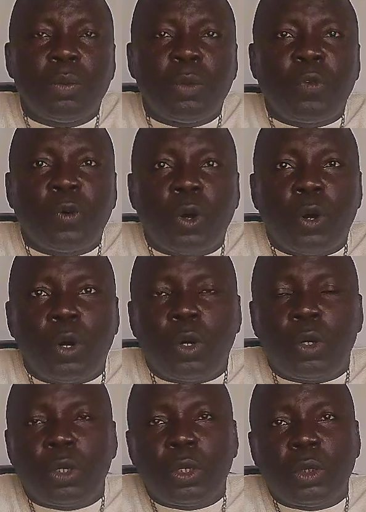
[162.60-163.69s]

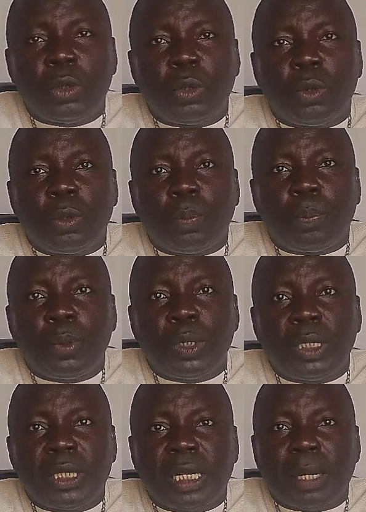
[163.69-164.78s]
before you put
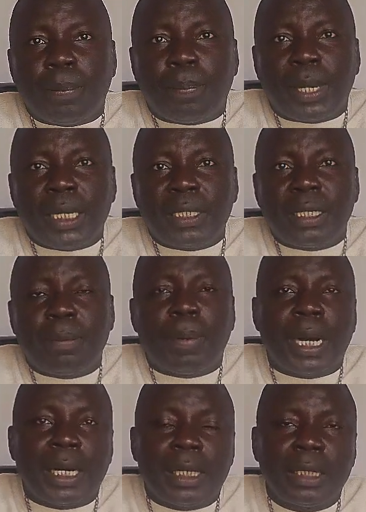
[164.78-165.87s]
it in a plastic
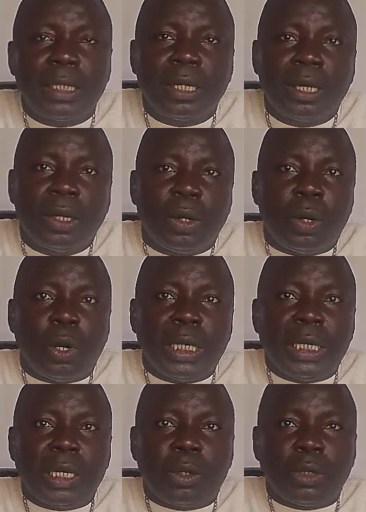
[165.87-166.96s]
bag or
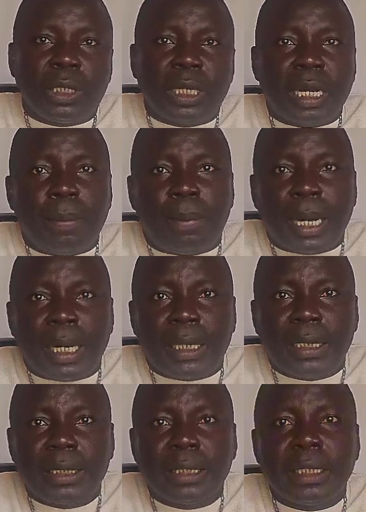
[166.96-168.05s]
in a container bag
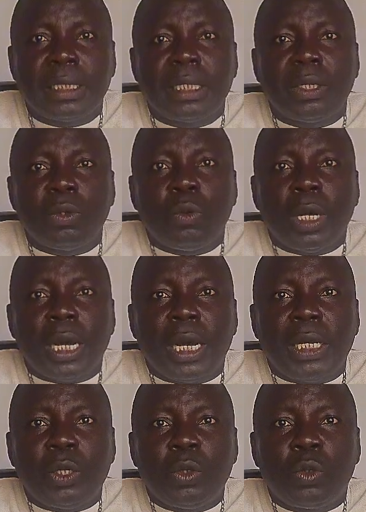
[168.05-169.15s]

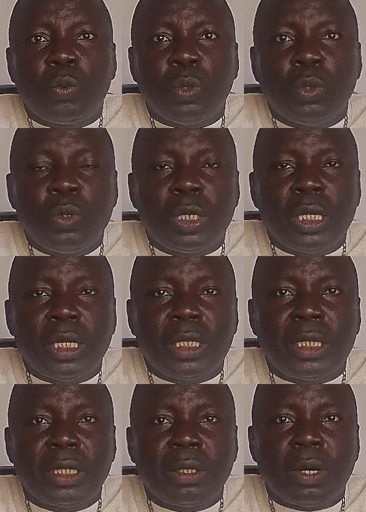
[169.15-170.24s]
where it will be using
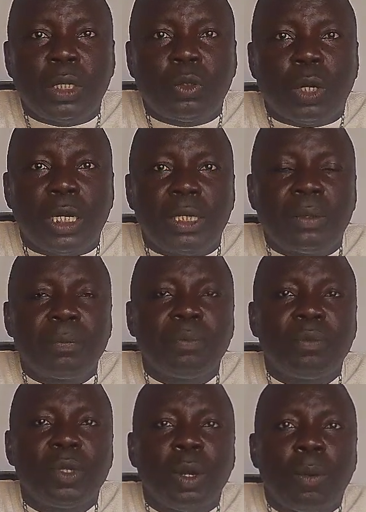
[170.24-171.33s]
it gradually.
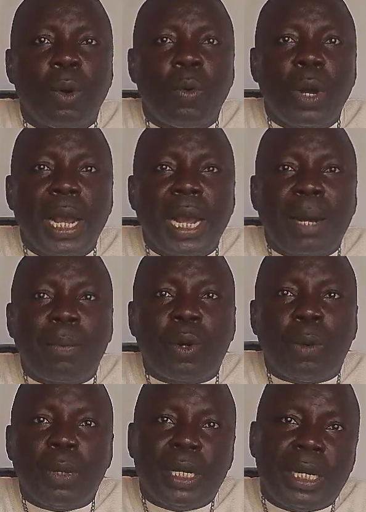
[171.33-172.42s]
But where I'm
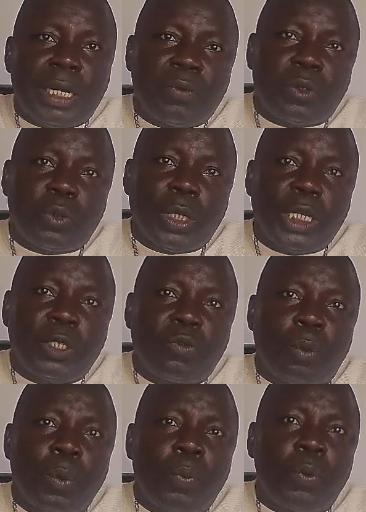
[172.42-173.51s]
coming here today is
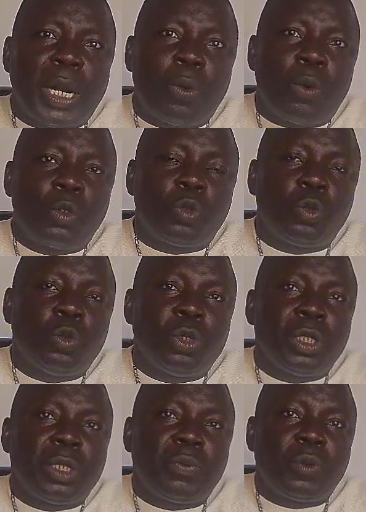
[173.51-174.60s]
for people that want to use
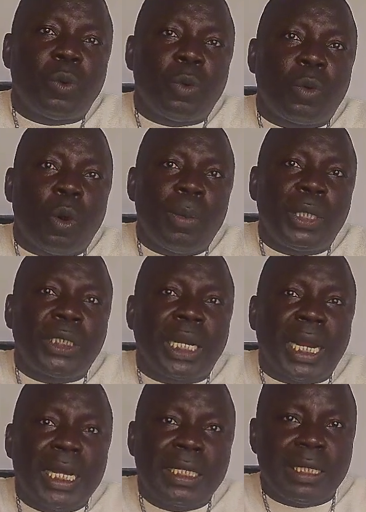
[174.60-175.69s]
it to
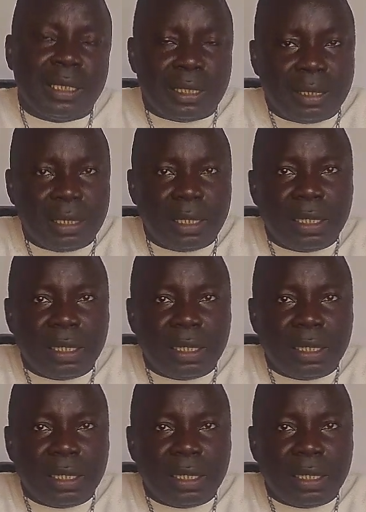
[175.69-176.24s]
commercialize it.